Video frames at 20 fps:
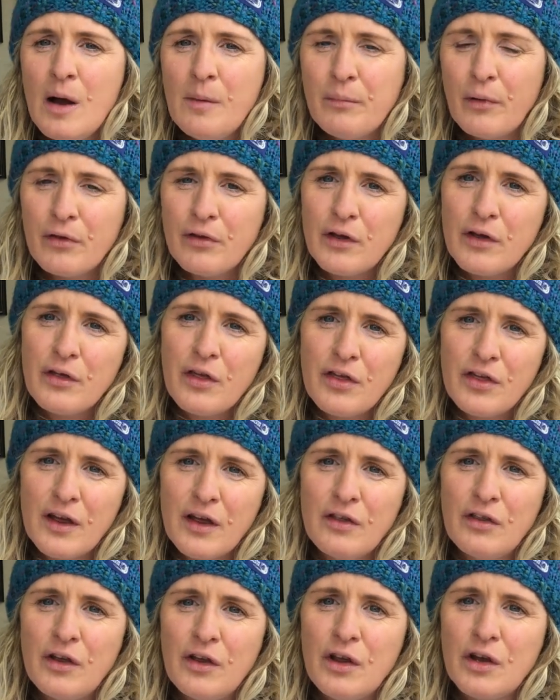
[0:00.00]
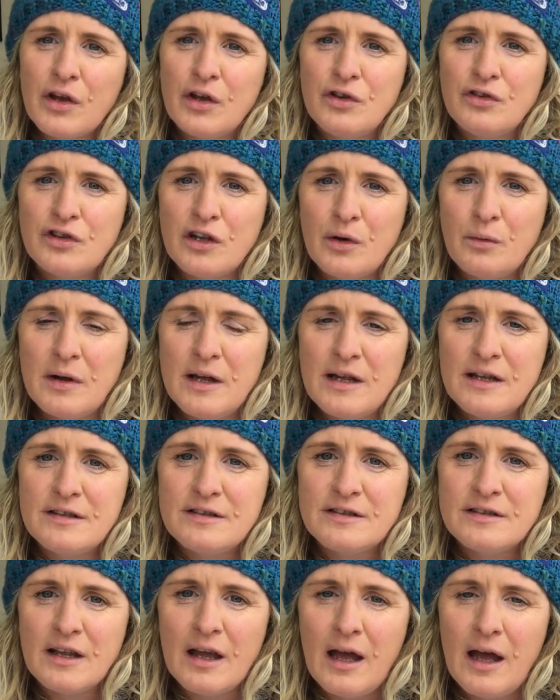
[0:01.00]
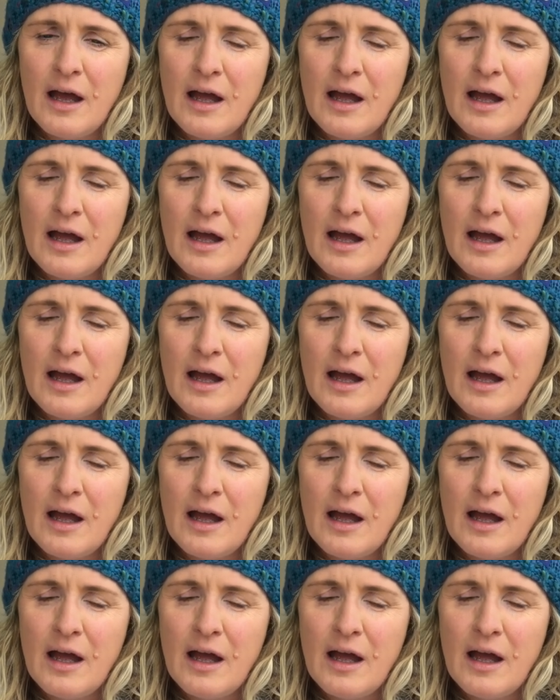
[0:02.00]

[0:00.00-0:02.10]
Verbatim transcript: But the other thing that you can do is